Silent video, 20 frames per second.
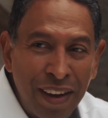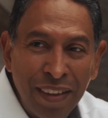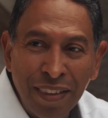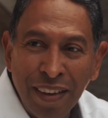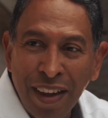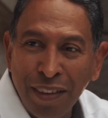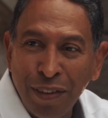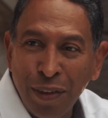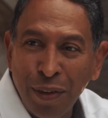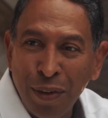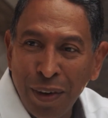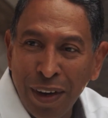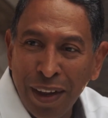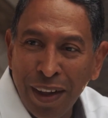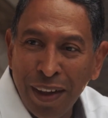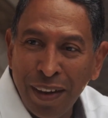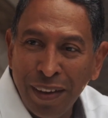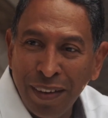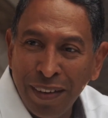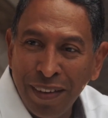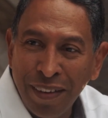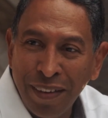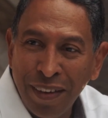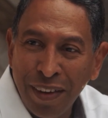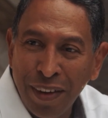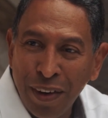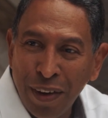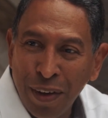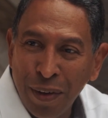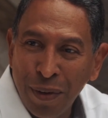And Dr. Curiel,
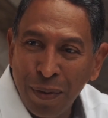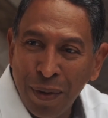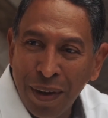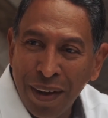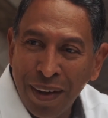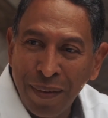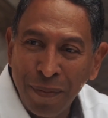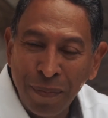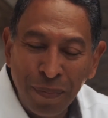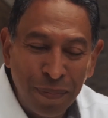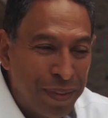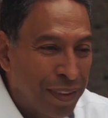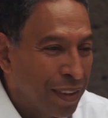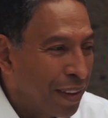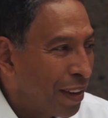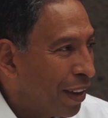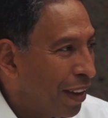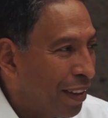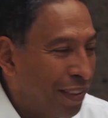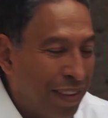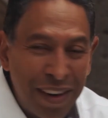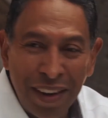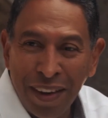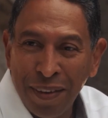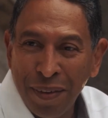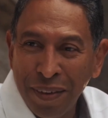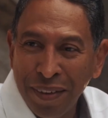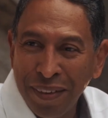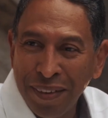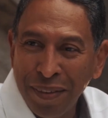isn't
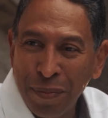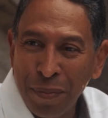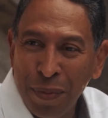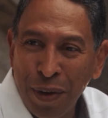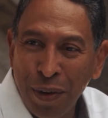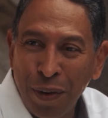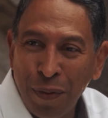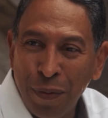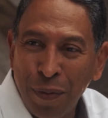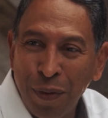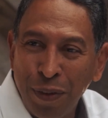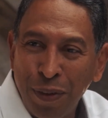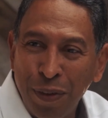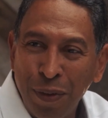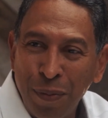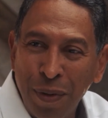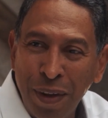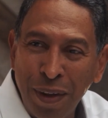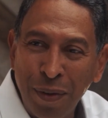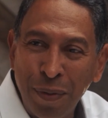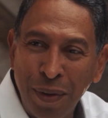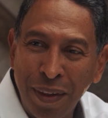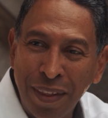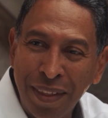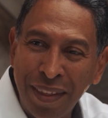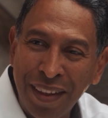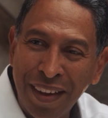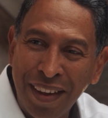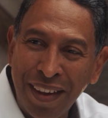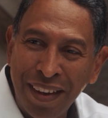it beautiful to be with